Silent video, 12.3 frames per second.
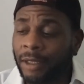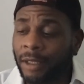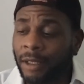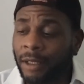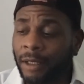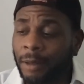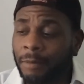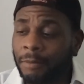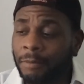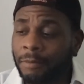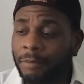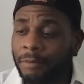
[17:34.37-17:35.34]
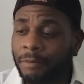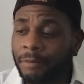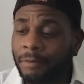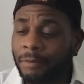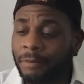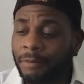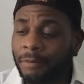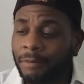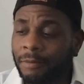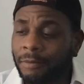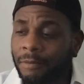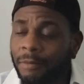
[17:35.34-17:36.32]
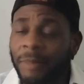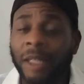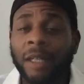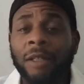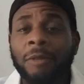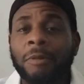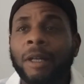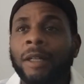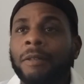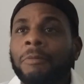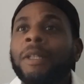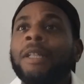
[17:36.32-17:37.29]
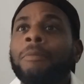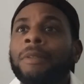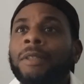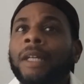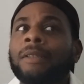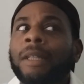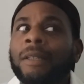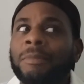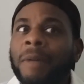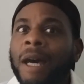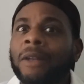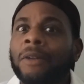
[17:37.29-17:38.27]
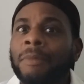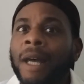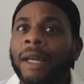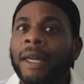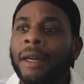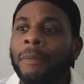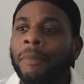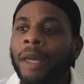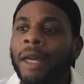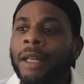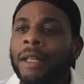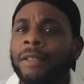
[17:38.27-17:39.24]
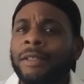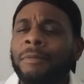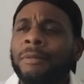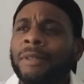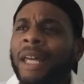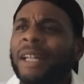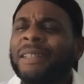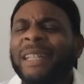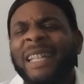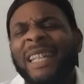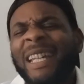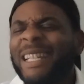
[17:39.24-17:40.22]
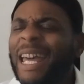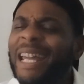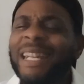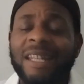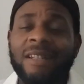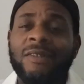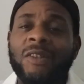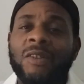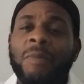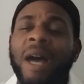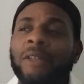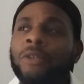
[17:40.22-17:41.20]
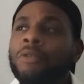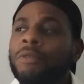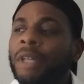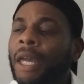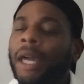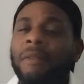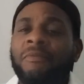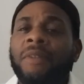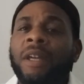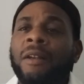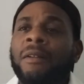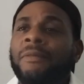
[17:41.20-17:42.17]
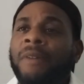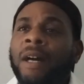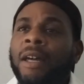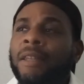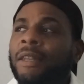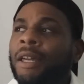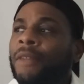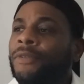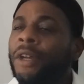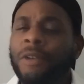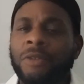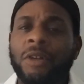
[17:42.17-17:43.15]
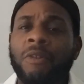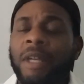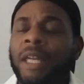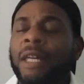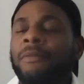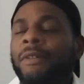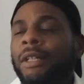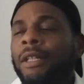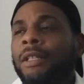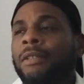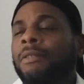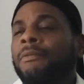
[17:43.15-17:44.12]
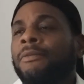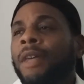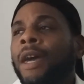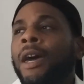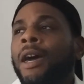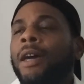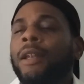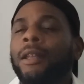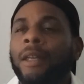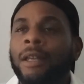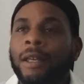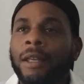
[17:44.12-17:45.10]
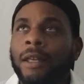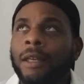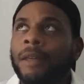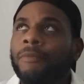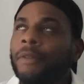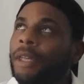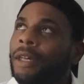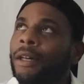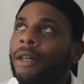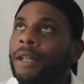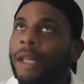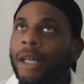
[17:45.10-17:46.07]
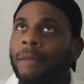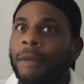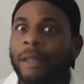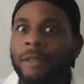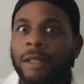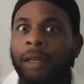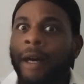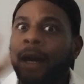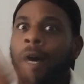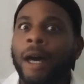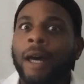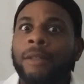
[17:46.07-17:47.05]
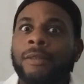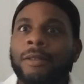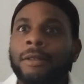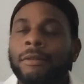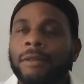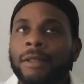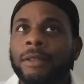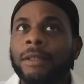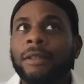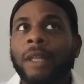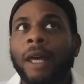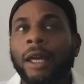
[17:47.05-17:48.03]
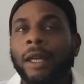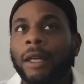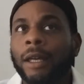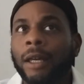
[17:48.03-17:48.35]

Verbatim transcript: Um, but anyway, when he was like, they spied on my campaign, and she was like, they didn't spy. You can't verify that. There's no evidence of that. Forget her name. I can see her eyes too, and just like.